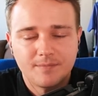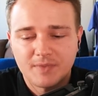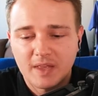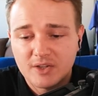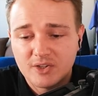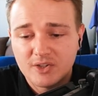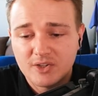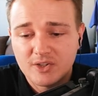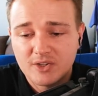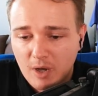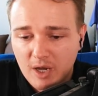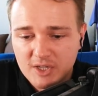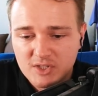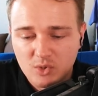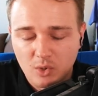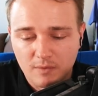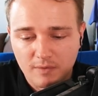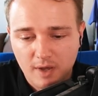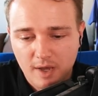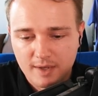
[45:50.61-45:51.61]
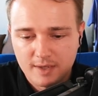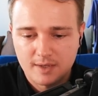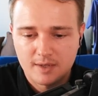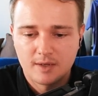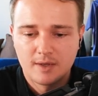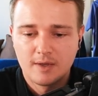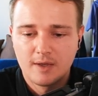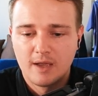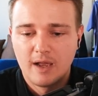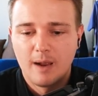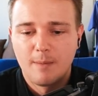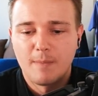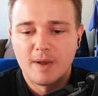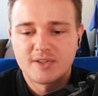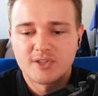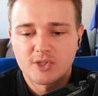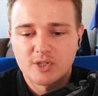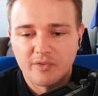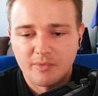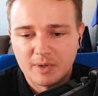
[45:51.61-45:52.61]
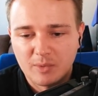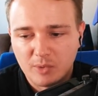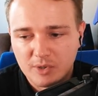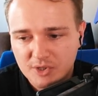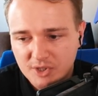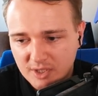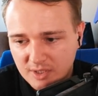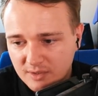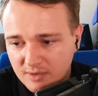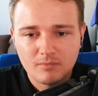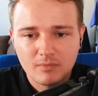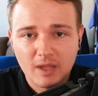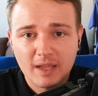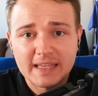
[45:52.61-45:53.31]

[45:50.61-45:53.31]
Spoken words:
That's just my sort of like message to everybody watching.